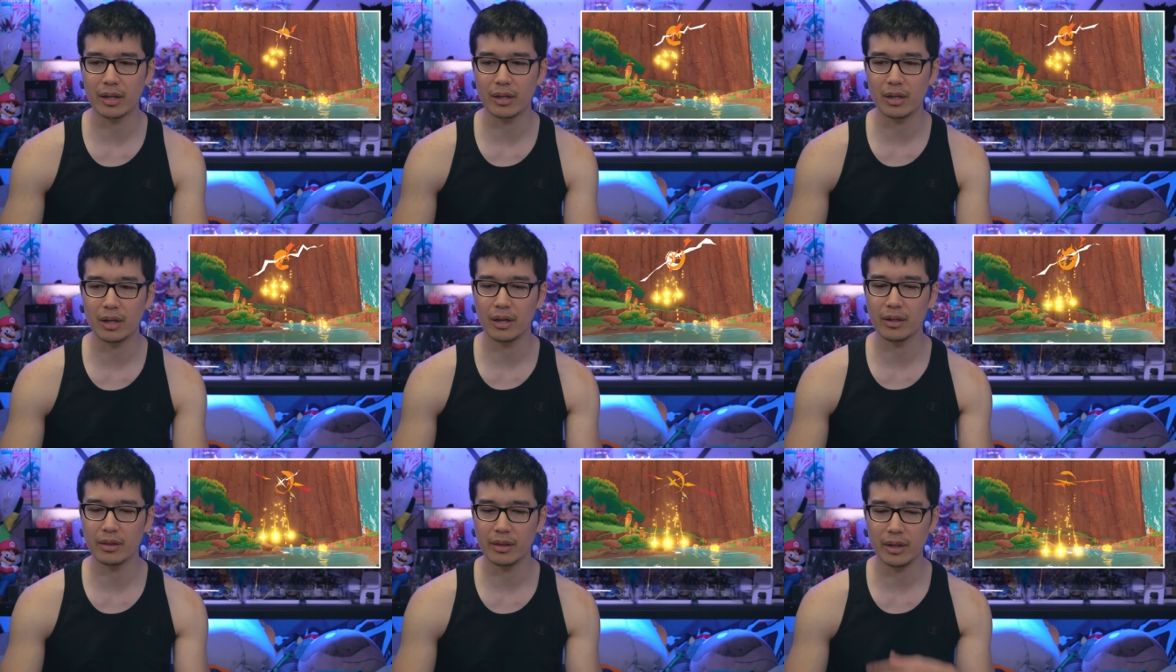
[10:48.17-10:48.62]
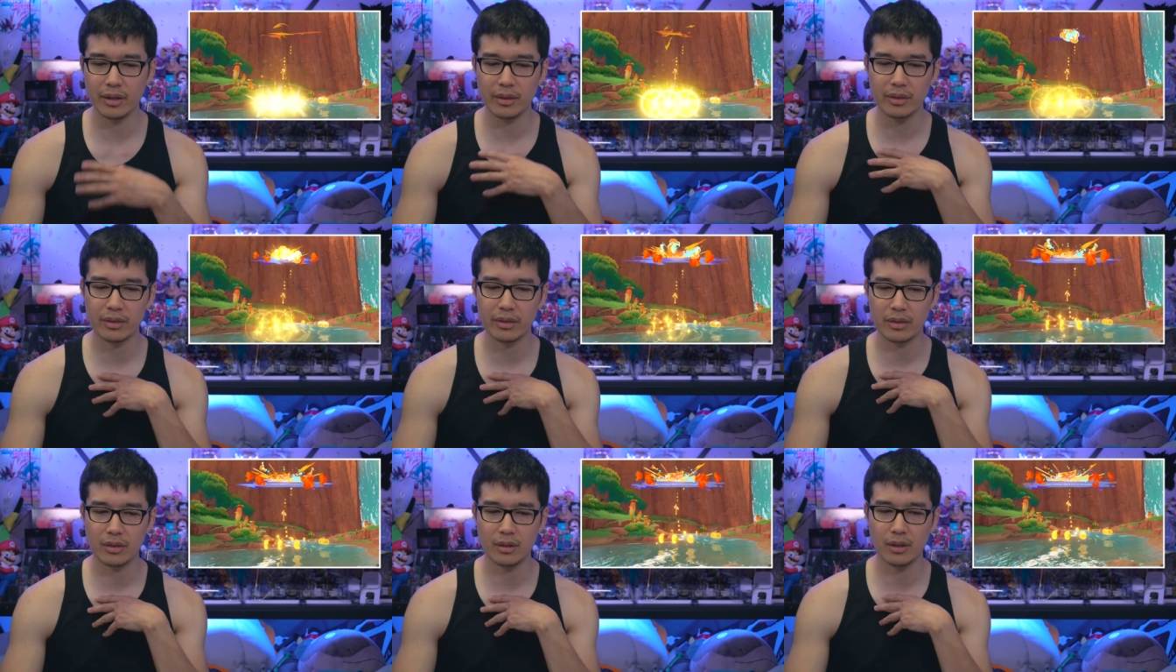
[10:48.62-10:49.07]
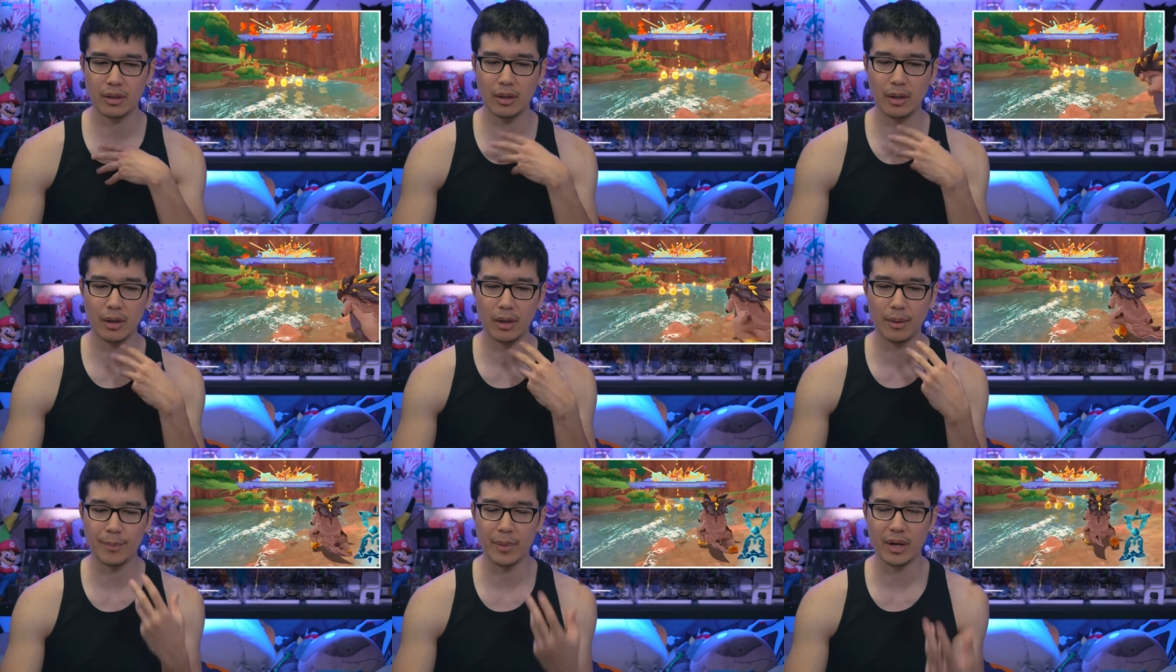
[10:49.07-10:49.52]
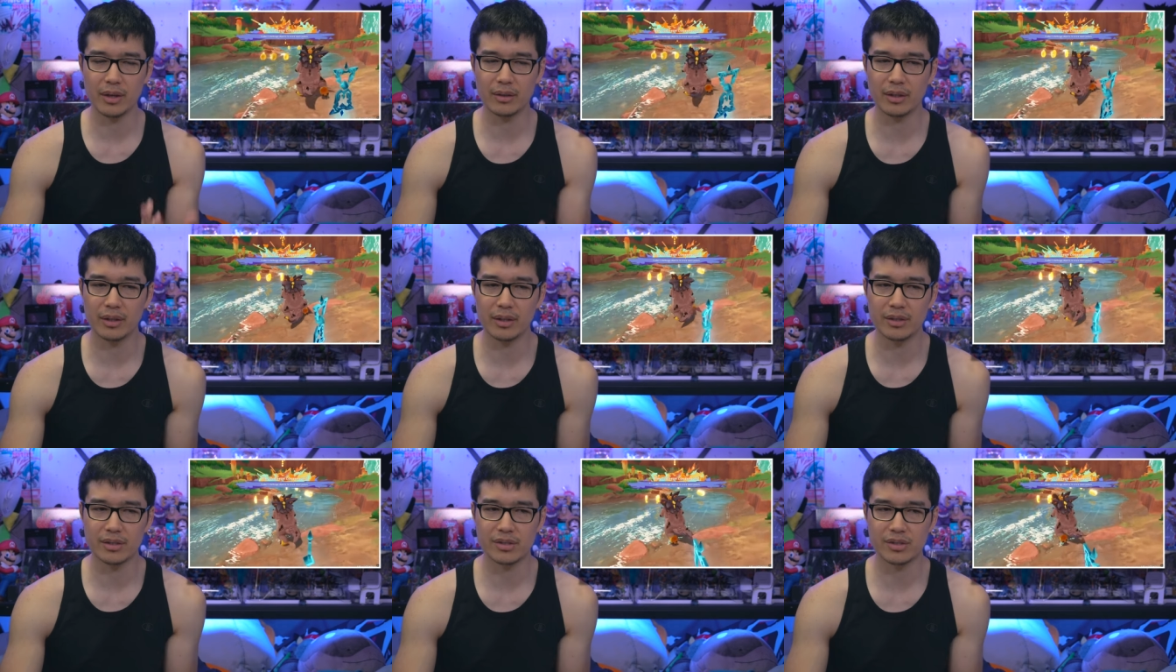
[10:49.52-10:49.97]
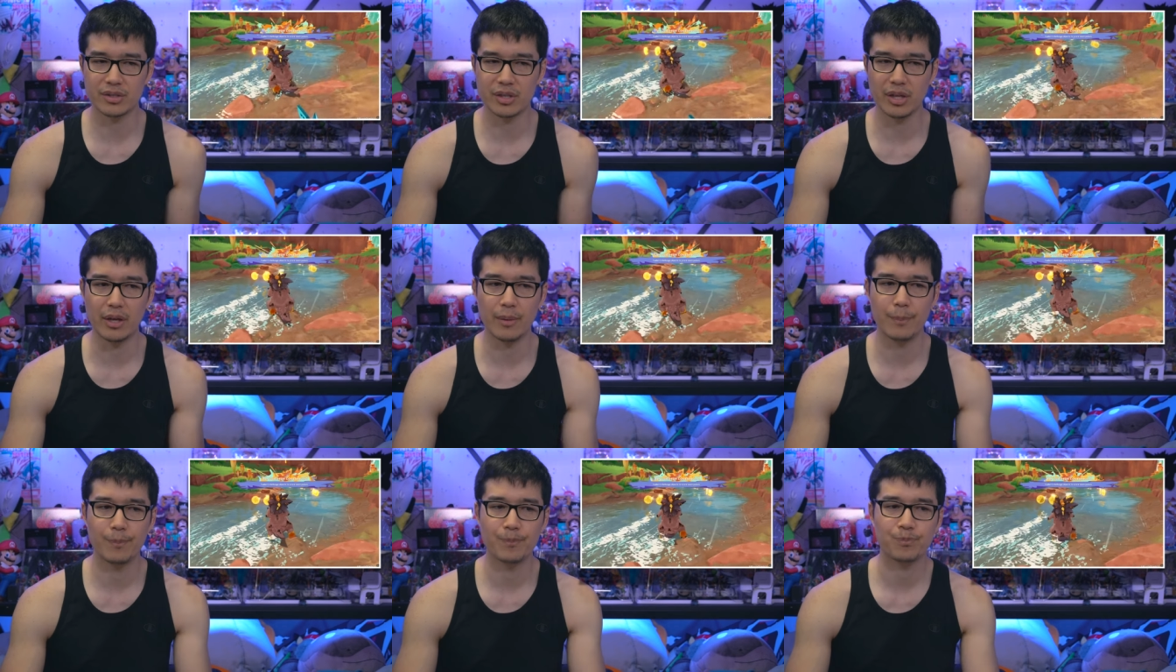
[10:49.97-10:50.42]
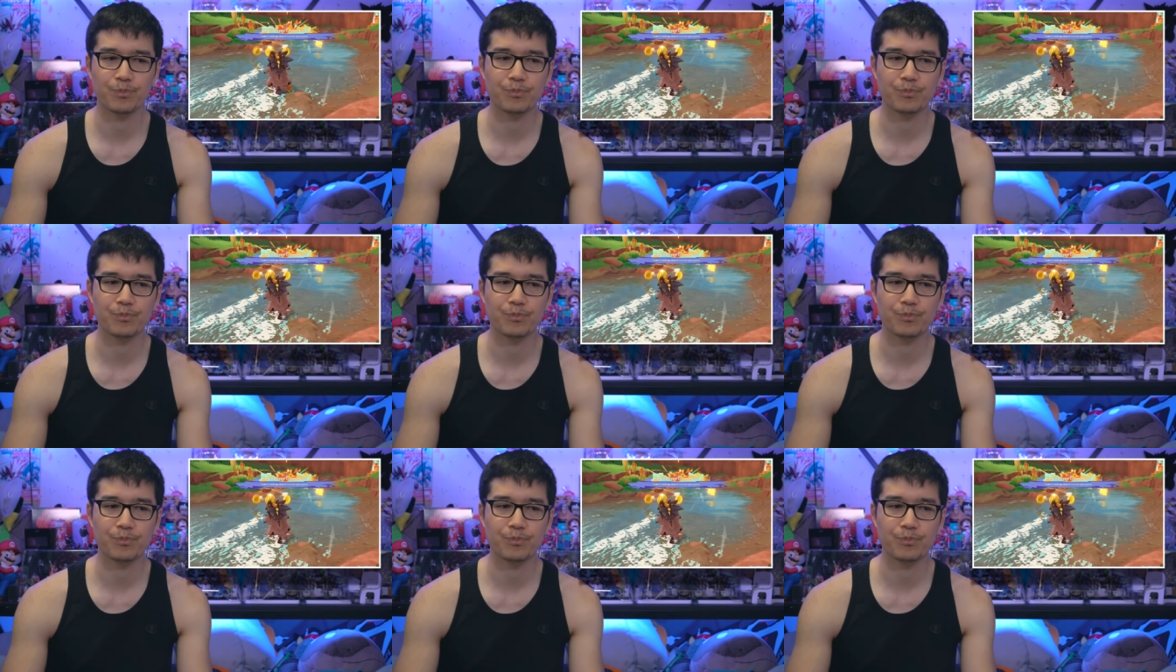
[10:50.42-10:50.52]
I let um, I let it sit.